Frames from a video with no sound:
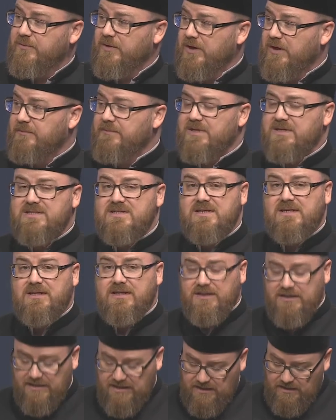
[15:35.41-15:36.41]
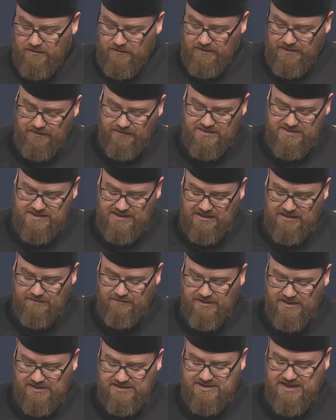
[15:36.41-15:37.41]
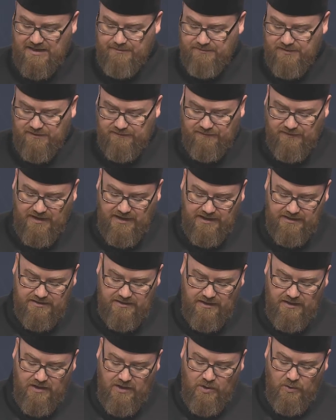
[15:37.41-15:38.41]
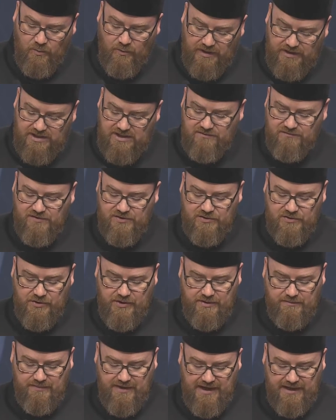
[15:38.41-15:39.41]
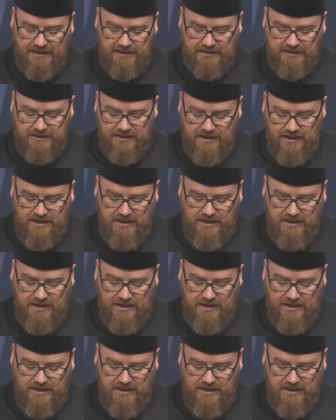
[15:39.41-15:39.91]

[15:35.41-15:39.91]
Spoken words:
Muhammad sallallahu alaihi wasallam exemplified when even during battle